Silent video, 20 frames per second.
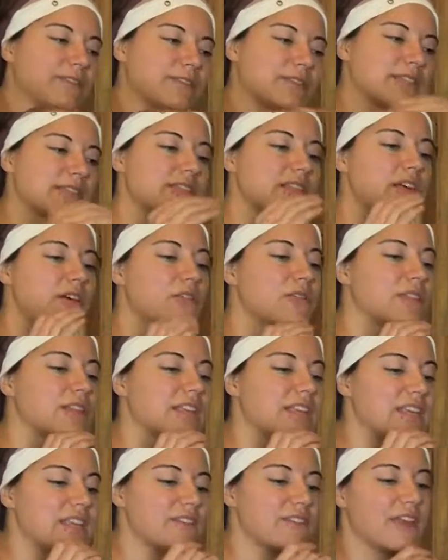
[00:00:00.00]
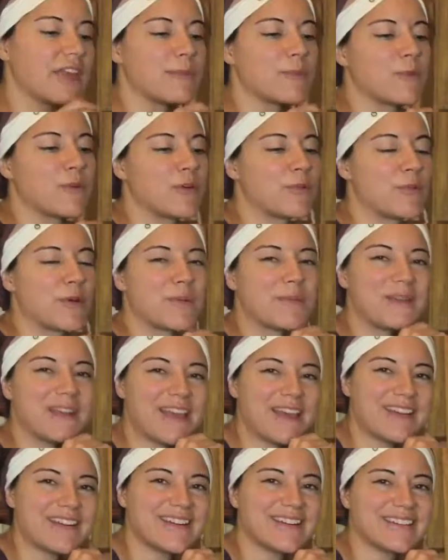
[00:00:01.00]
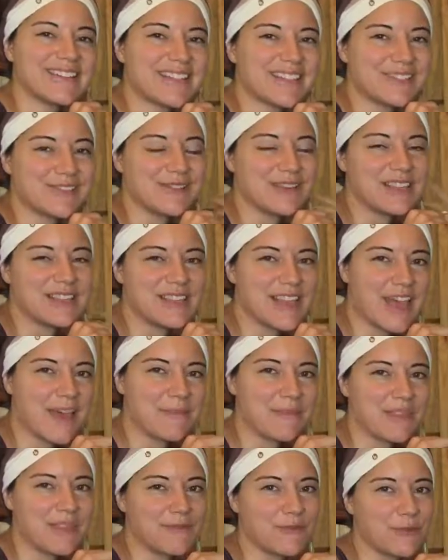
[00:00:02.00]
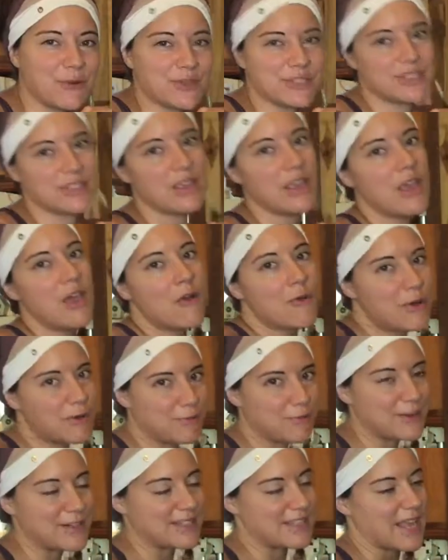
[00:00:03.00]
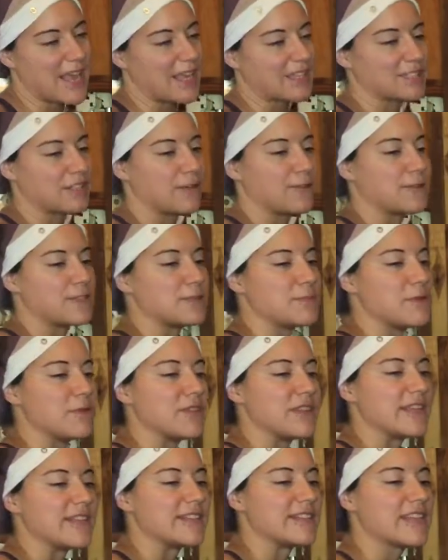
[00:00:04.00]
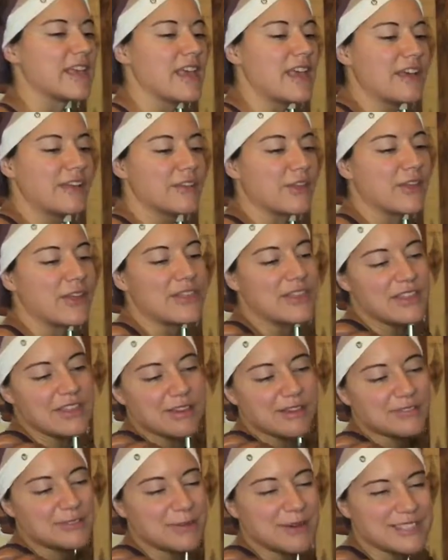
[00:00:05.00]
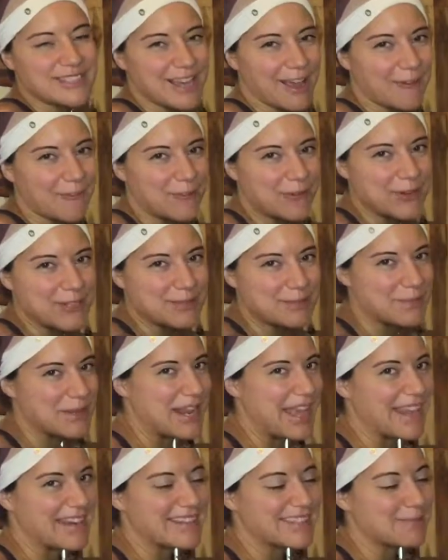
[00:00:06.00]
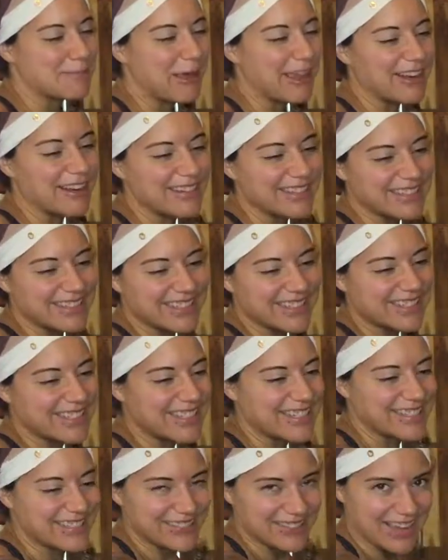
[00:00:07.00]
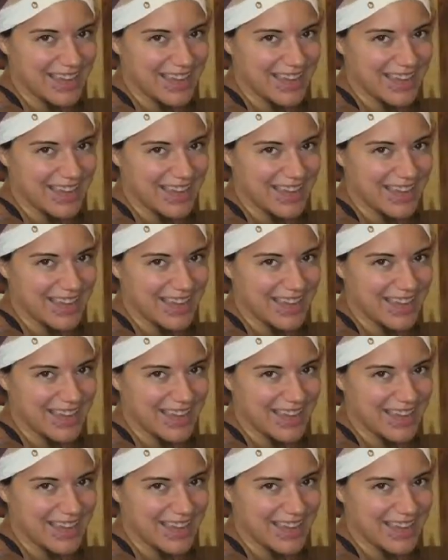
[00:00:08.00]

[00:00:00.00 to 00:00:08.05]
of slowly you get more and more bananas as you eat them, and then of course we freeze the extra for smoothies. The only thing you have to watch out for is banana spiders, because they do